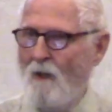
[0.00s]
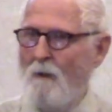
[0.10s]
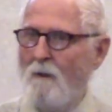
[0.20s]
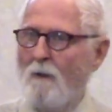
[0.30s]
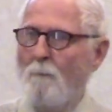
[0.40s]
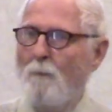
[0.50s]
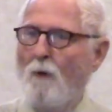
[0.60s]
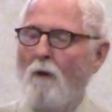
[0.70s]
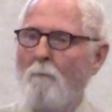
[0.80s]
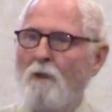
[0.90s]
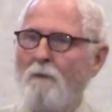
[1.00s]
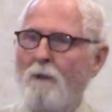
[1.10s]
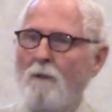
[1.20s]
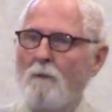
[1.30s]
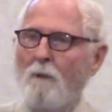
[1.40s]
the poem you've
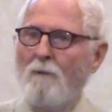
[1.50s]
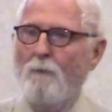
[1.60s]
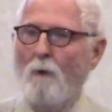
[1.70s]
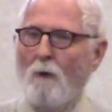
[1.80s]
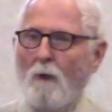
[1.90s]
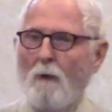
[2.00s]
heard before,